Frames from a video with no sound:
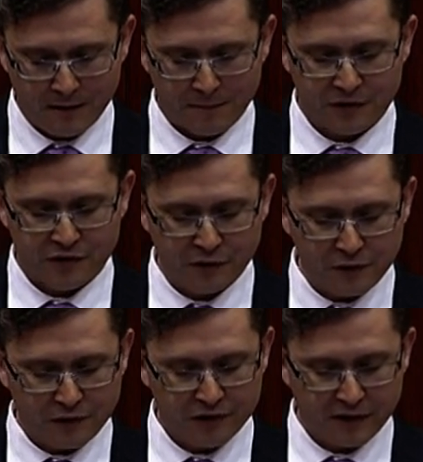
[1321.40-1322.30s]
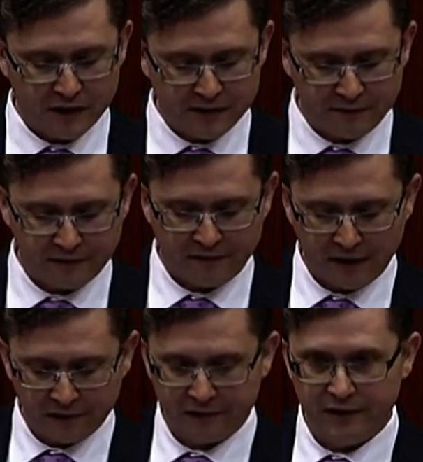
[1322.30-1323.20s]
but pseudoscientific
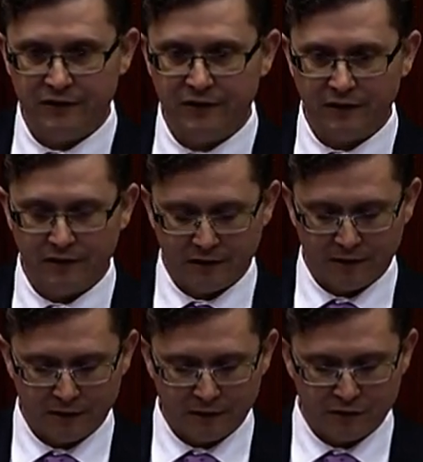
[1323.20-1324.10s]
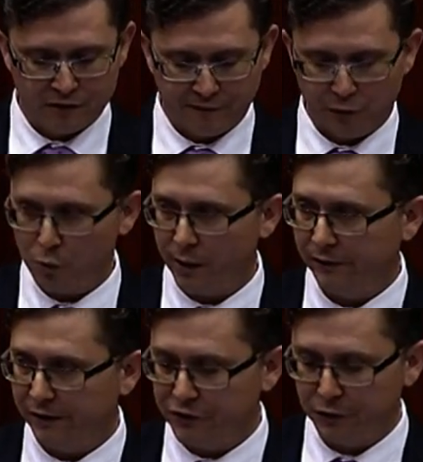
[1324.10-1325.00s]
fallacies travel
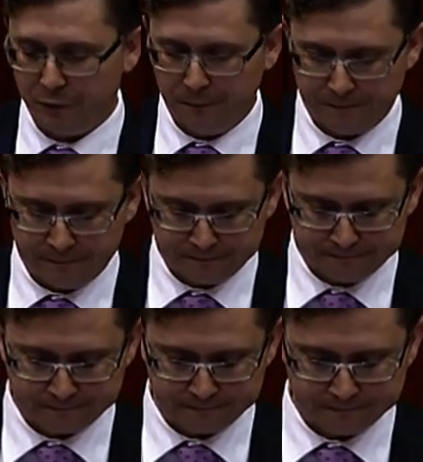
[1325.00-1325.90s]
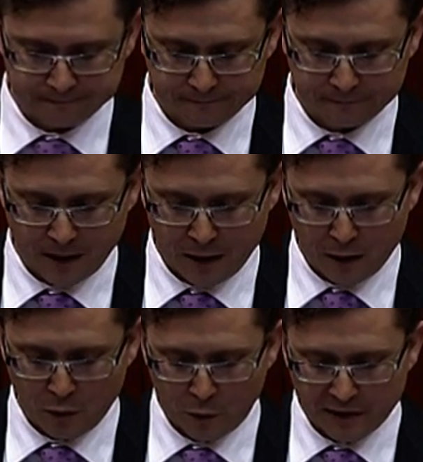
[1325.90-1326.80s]
quickly too.
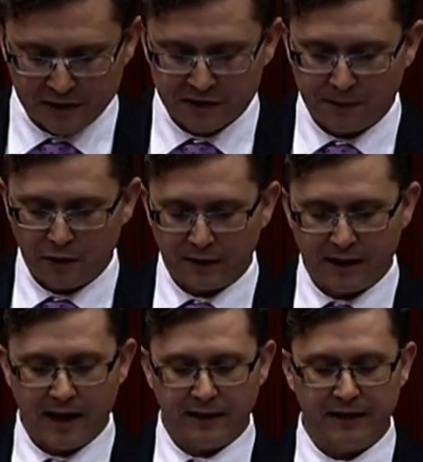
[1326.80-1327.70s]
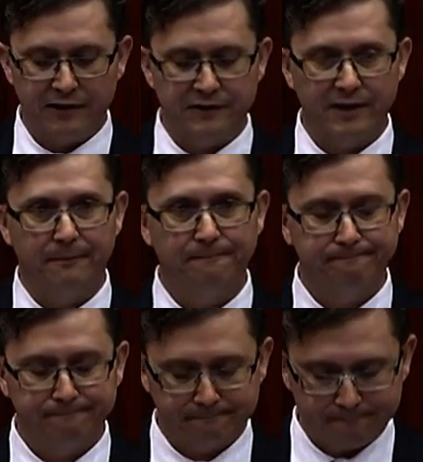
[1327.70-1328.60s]
We need to be on guard against that.
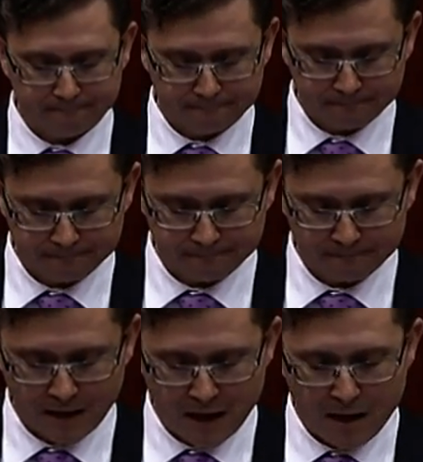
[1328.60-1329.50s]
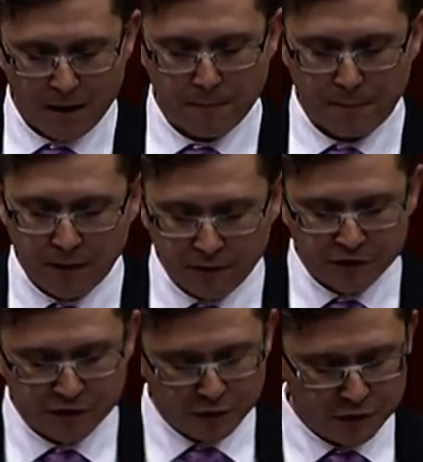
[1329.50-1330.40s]

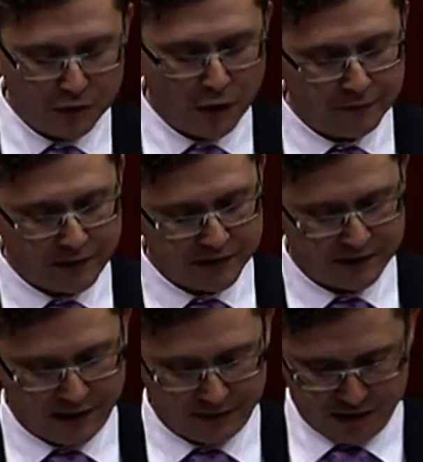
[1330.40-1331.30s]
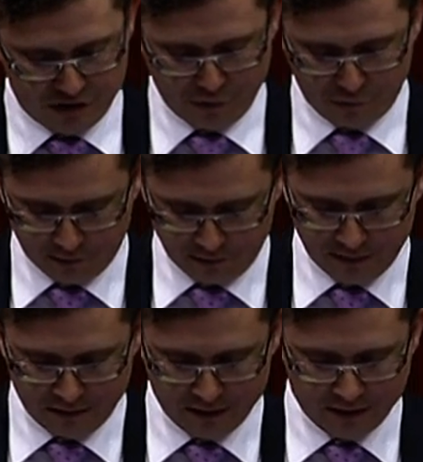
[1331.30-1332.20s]
Parents who do not vaccinate their children
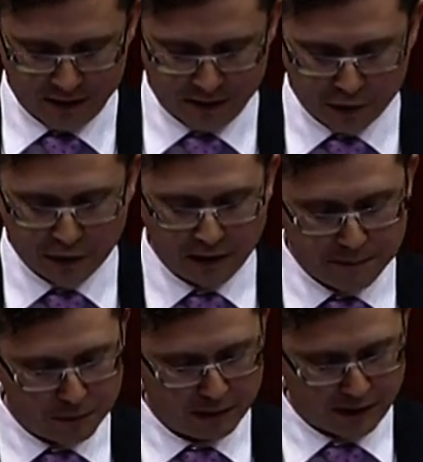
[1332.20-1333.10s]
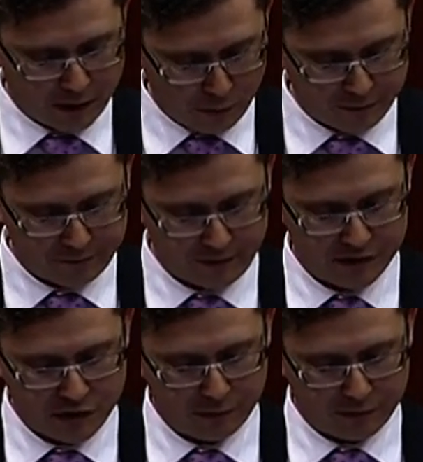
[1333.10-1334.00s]
are not only putting the health of their
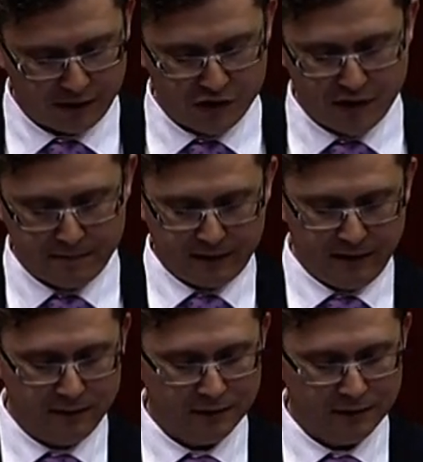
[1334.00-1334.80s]
children in jeopardy,